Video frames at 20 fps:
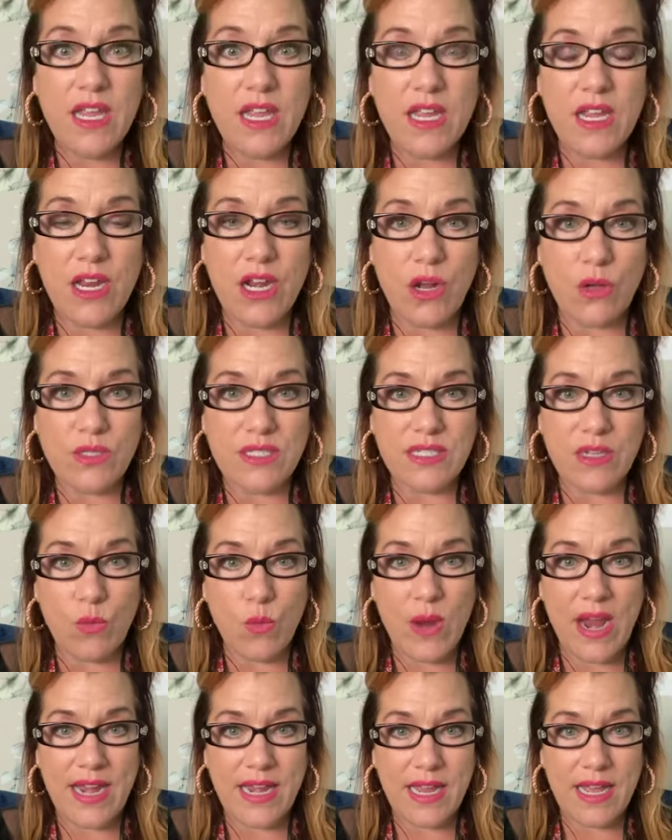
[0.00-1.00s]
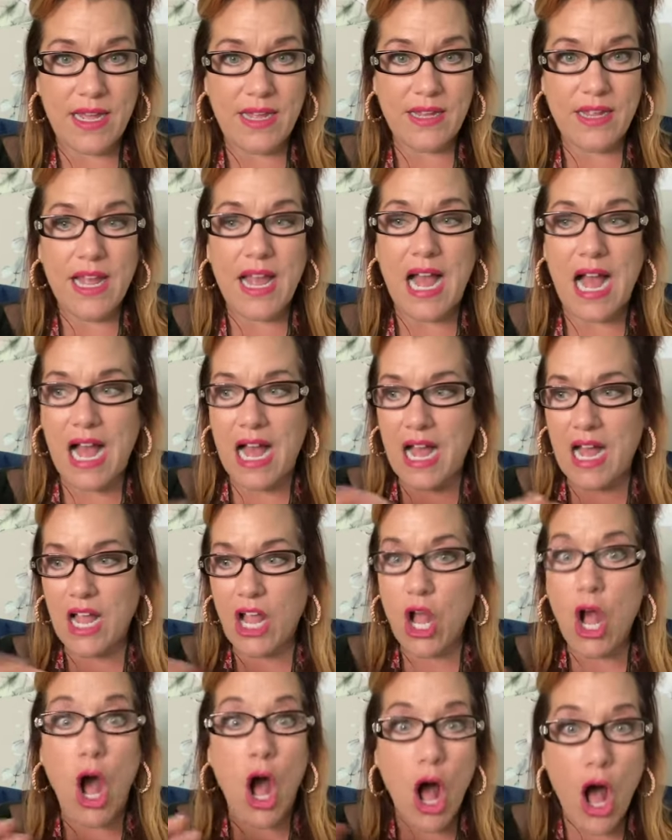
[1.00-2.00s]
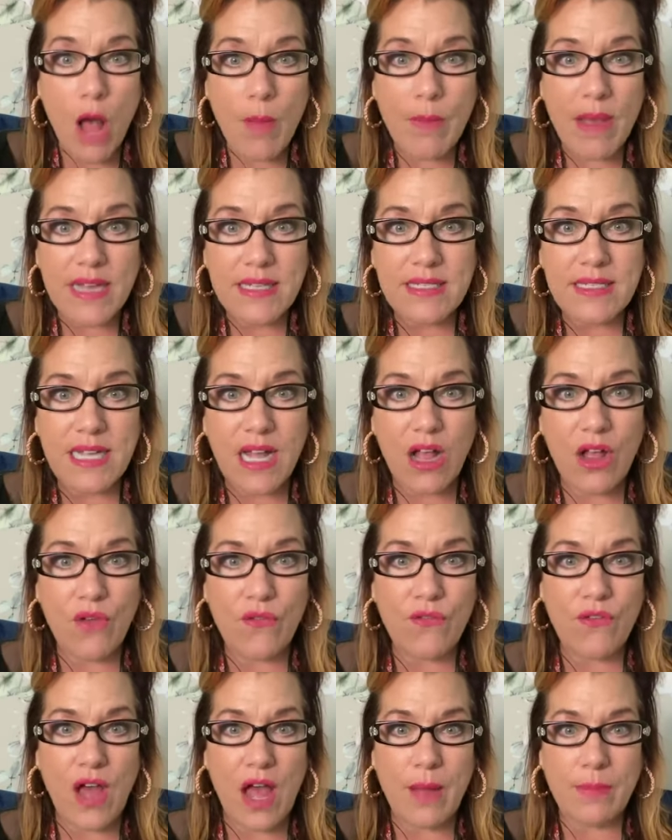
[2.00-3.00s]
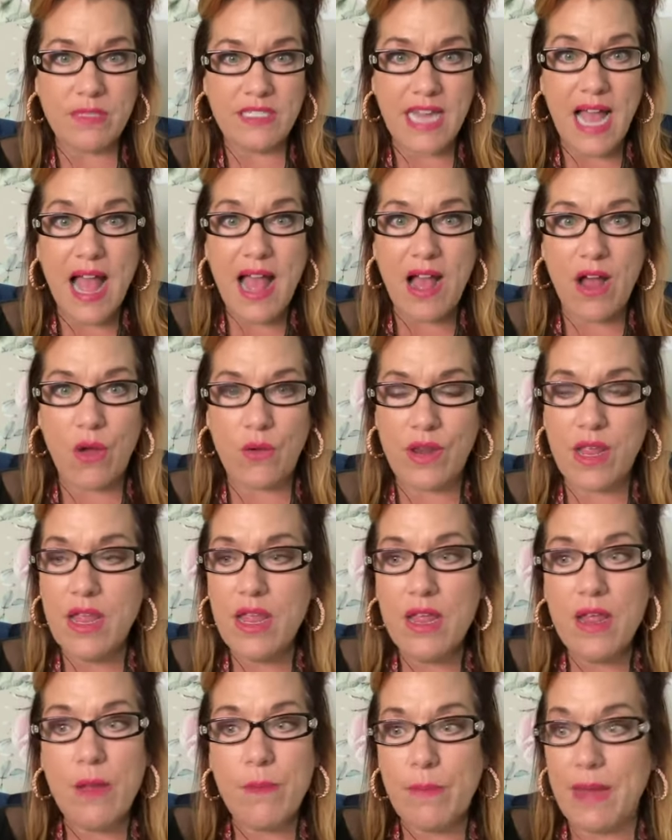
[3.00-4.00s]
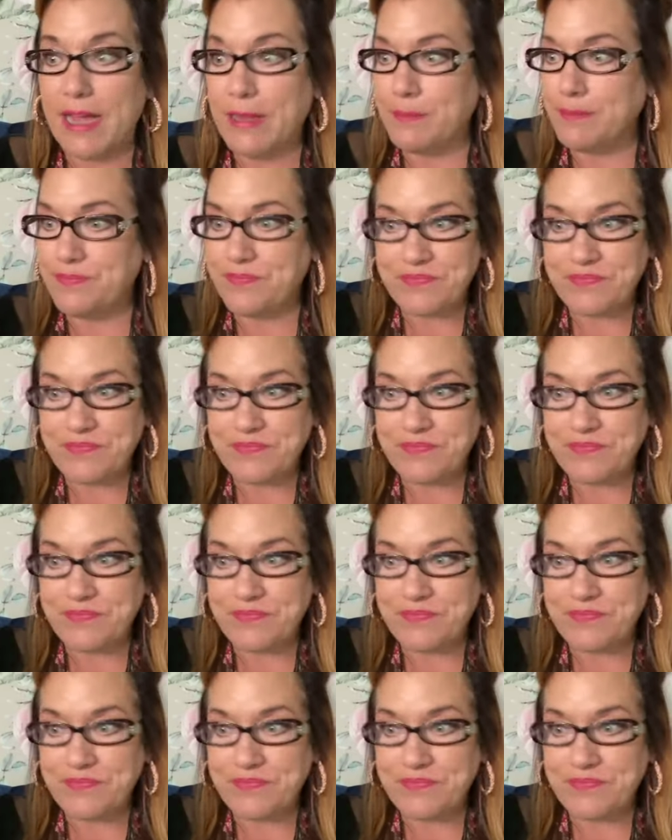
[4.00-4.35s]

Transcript: you know, some way to calm myself down. But